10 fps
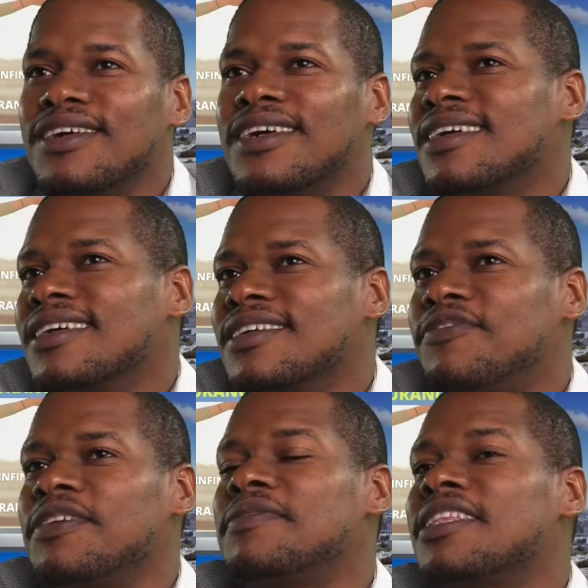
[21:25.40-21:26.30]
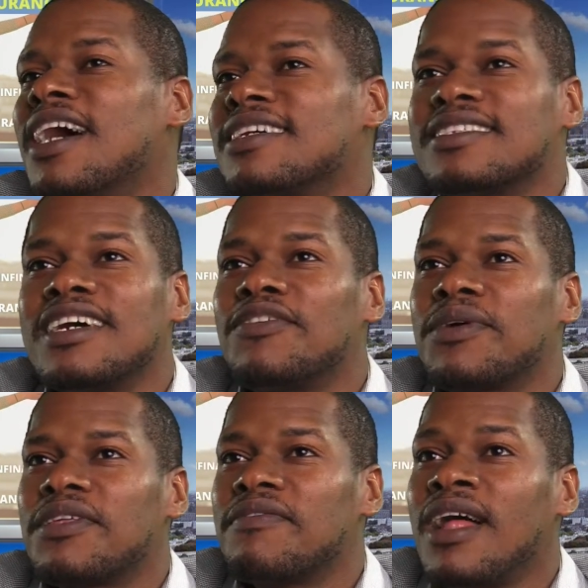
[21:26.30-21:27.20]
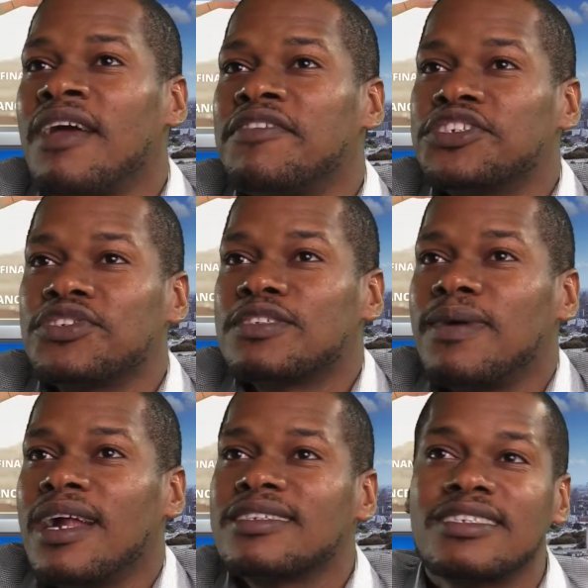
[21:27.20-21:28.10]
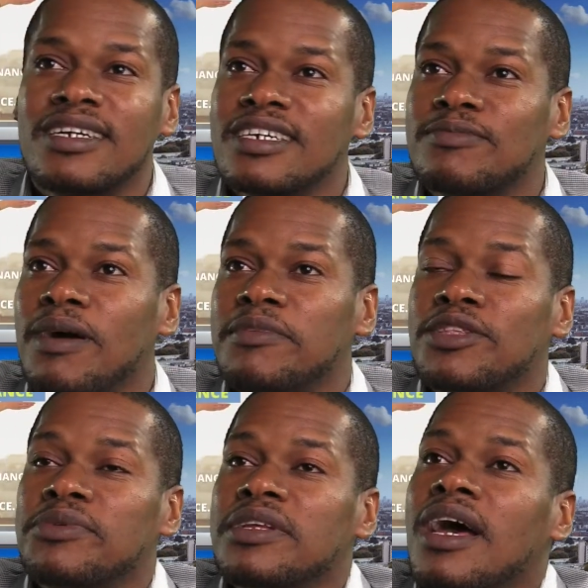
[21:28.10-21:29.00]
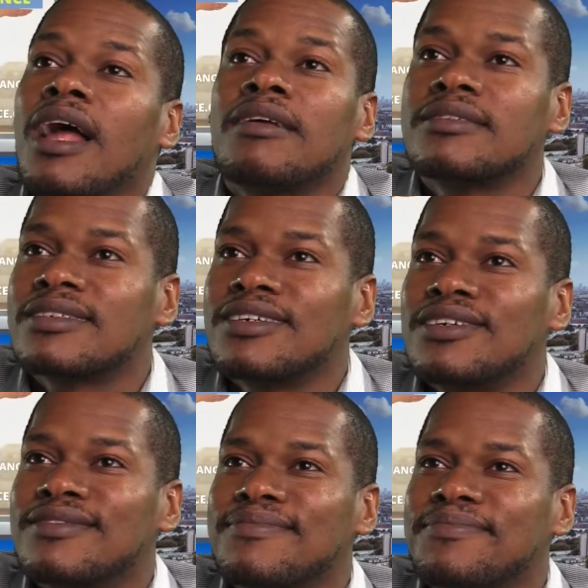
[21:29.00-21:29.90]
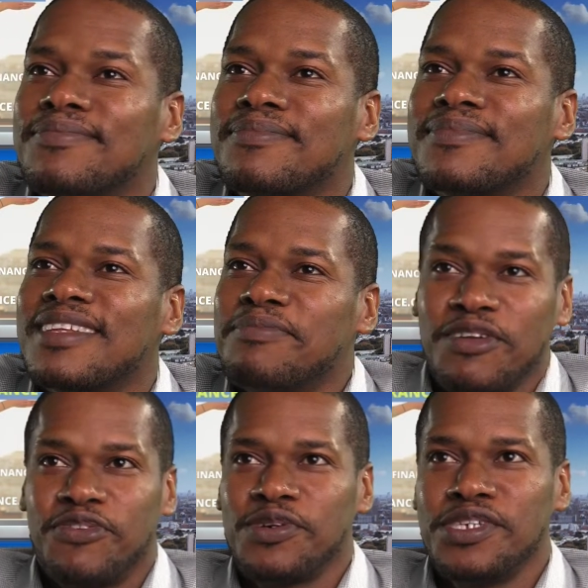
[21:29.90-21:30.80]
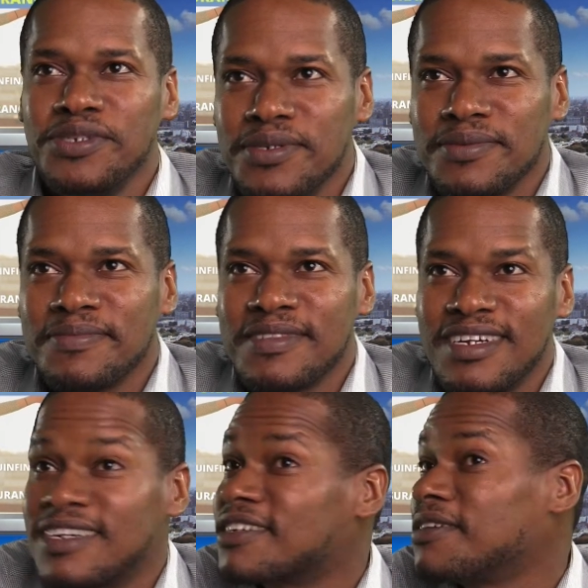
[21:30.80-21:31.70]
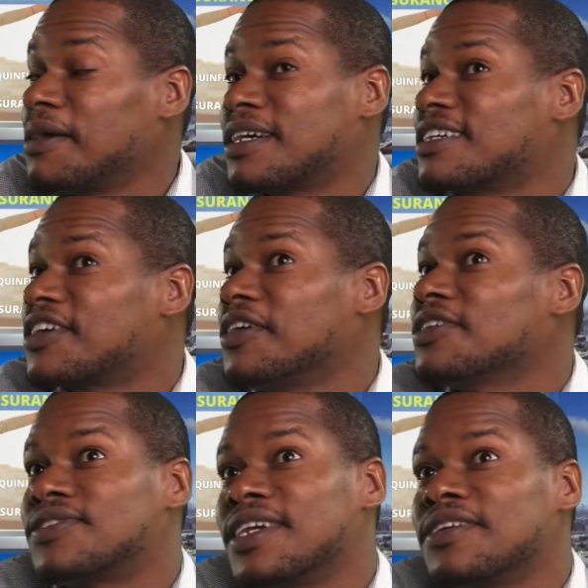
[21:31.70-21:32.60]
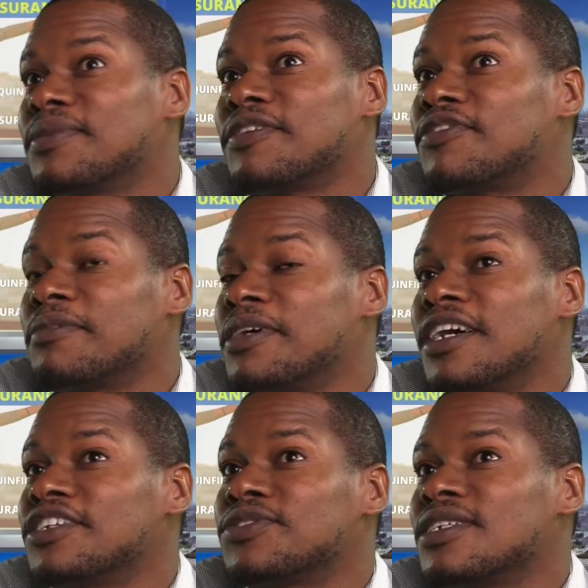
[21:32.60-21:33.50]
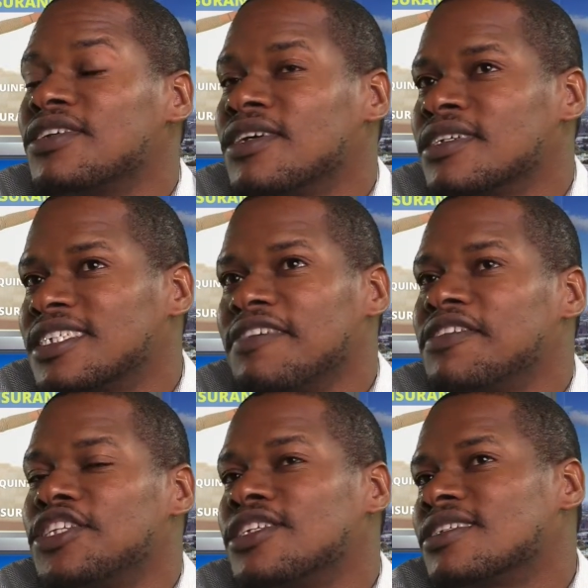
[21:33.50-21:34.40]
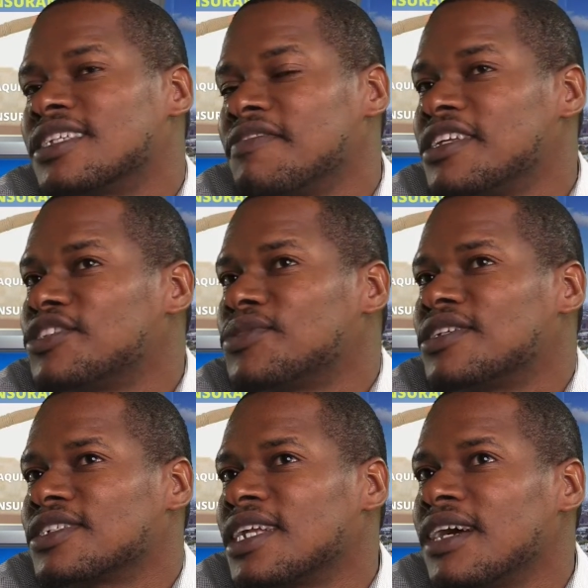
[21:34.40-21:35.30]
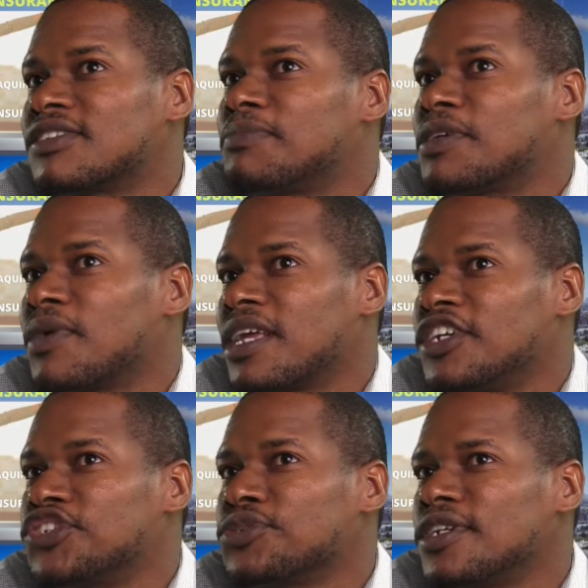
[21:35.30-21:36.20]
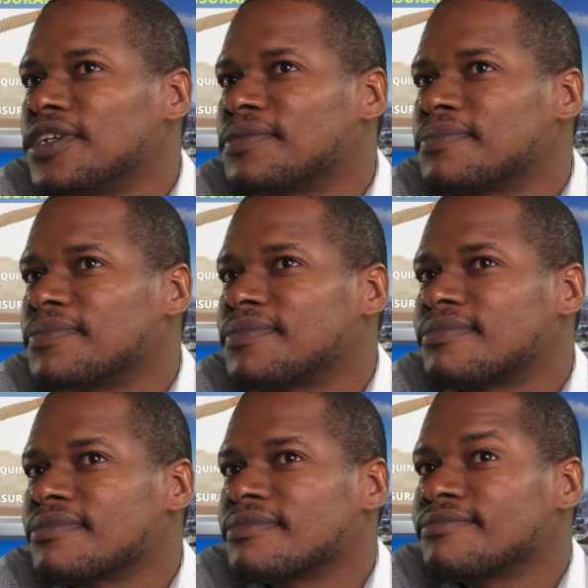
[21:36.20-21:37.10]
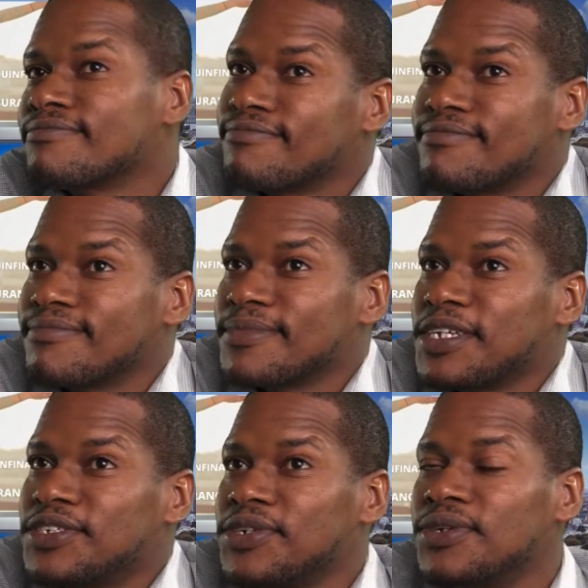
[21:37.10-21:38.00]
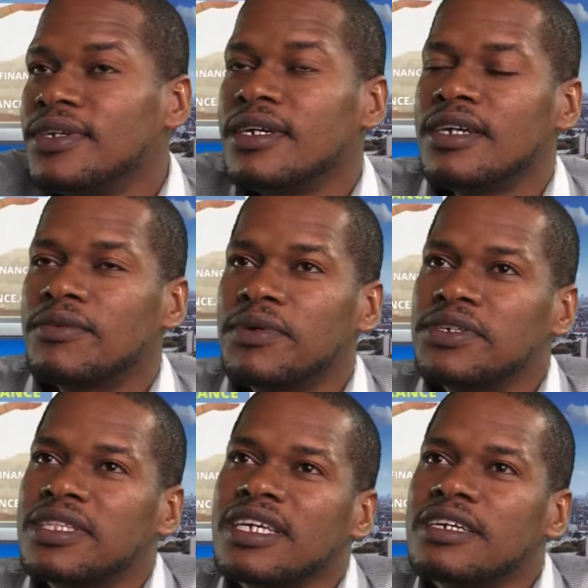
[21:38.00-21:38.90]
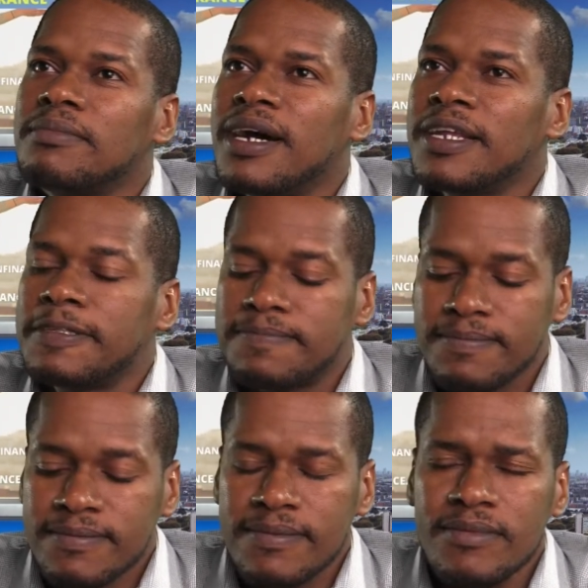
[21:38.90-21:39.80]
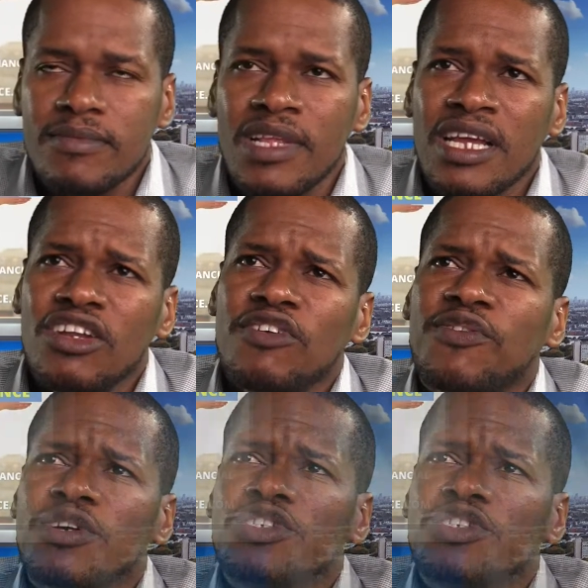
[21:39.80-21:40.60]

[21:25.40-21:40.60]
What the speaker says: $50,000 worth of life insurance policy costs probably $3. But for you, it could cost you anywhere from $100 or $70 to $100, depending what age you are. So when you think about it, and of